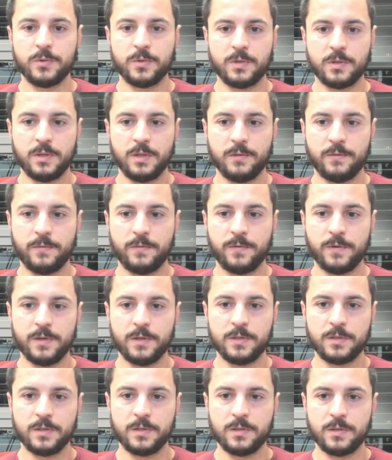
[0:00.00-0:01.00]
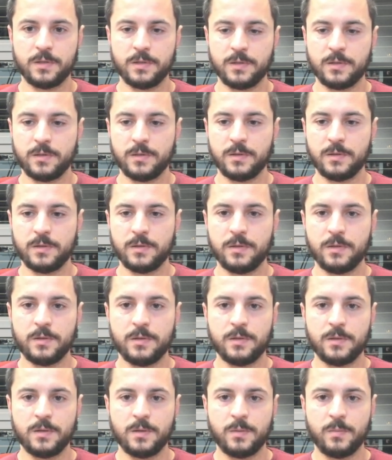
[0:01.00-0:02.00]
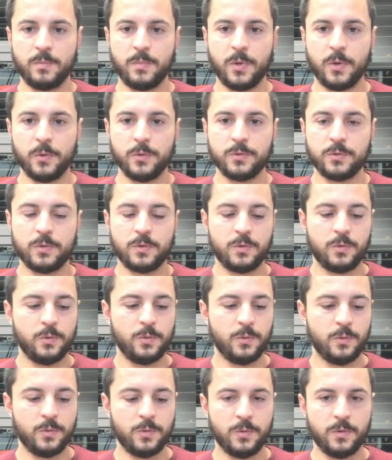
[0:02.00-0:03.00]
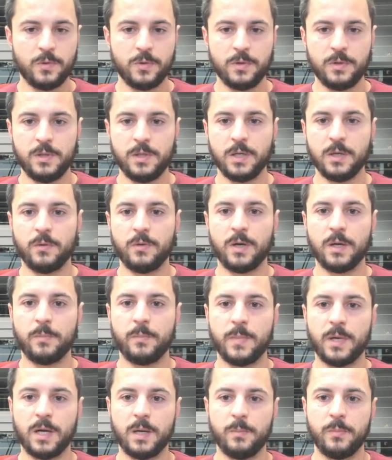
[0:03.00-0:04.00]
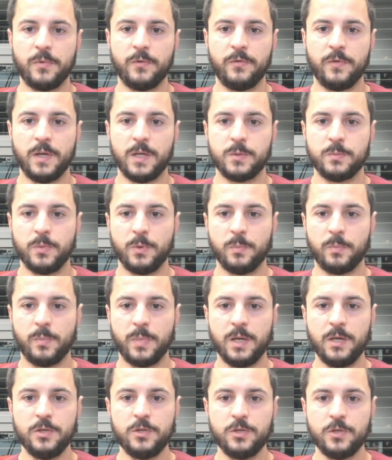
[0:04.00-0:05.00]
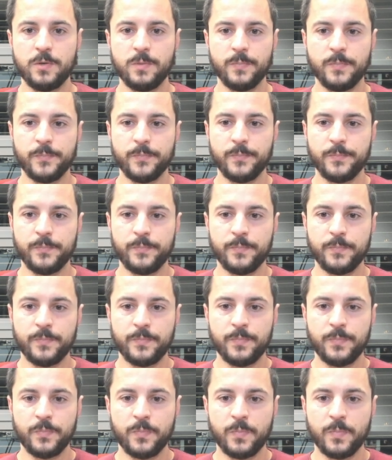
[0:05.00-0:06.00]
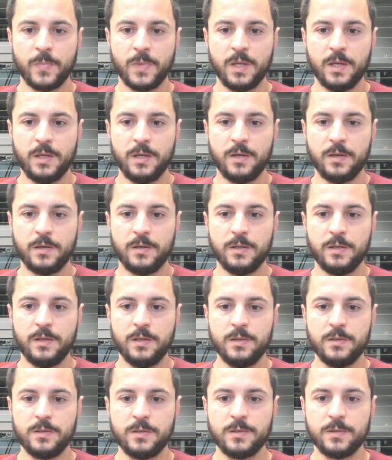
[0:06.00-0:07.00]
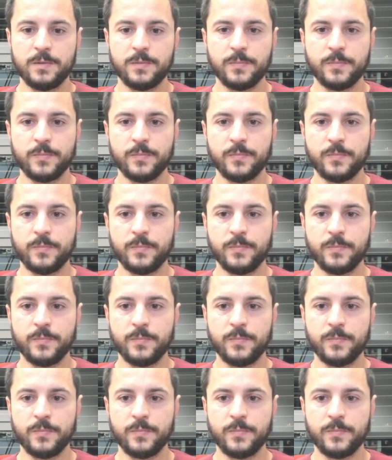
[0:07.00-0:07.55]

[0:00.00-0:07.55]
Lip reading: post the first post to the Alarm app Facebook page. Here it is.